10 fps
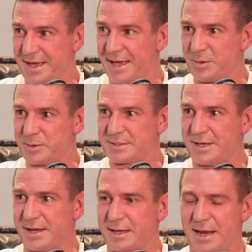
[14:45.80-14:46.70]
Yeah. It was
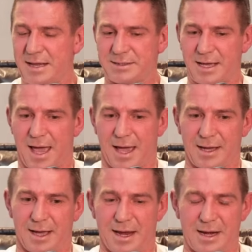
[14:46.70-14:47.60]
like any
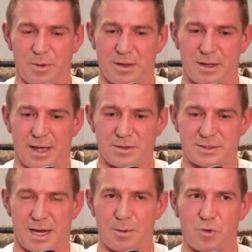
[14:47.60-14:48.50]
tagger, anyone that had the
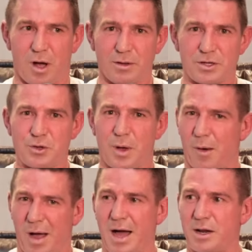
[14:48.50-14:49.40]
same role, you knew
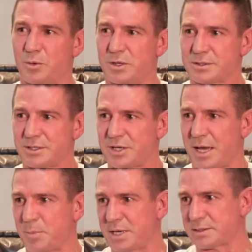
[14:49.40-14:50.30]
how hard it was because you
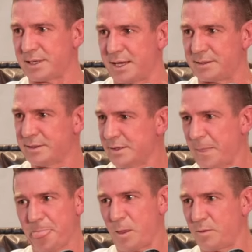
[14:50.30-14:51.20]
basically had
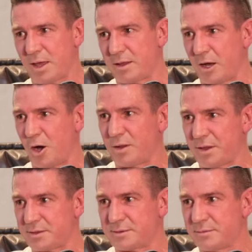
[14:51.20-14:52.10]
the whole
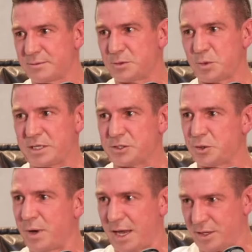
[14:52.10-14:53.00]
other
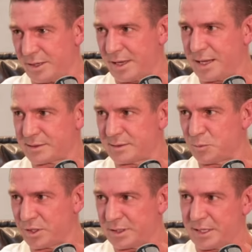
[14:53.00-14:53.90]
22 hating your guts and
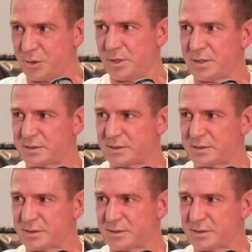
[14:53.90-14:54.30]
wanting to kill you.